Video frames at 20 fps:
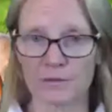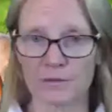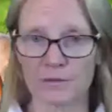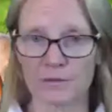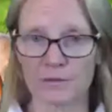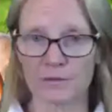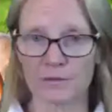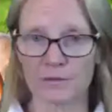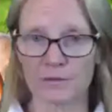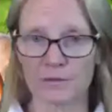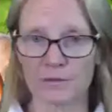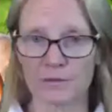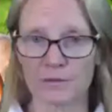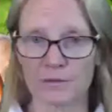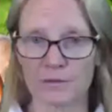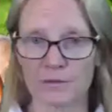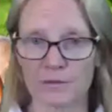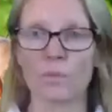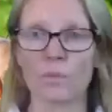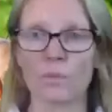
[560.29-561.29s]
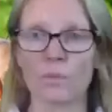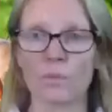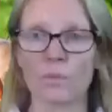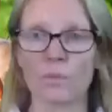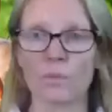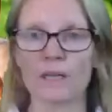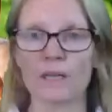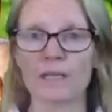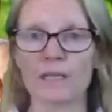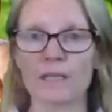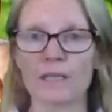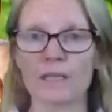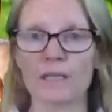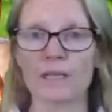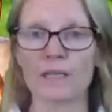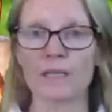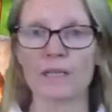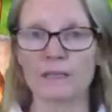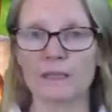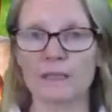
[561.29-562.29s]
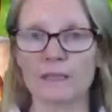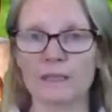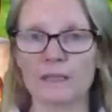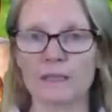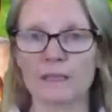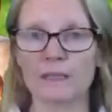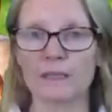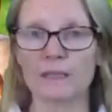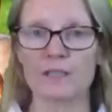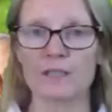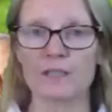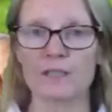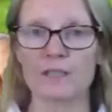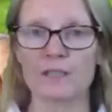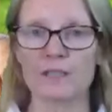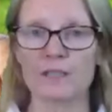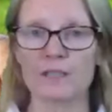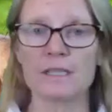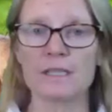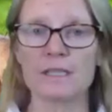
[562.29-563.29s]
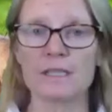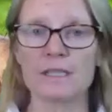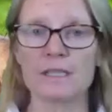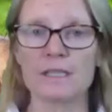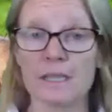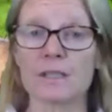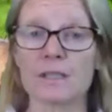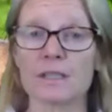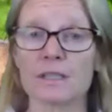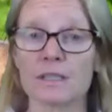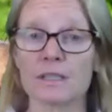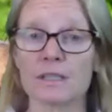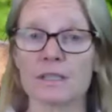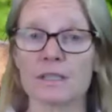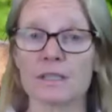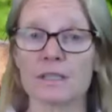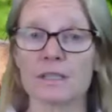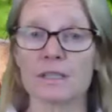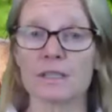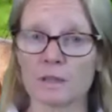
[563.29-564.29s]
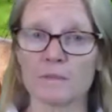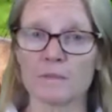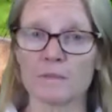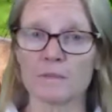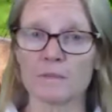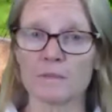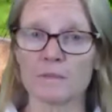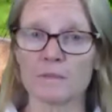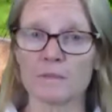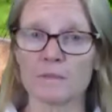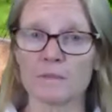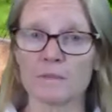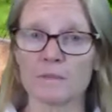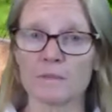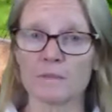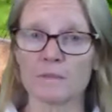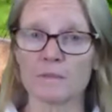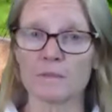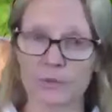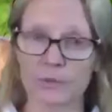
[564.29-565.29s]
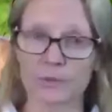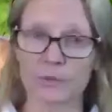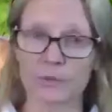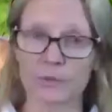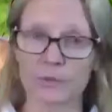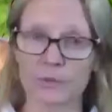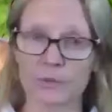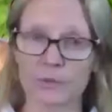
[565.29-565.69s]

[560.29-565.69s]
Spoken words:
And what I do believe is, yes, it is all about feel,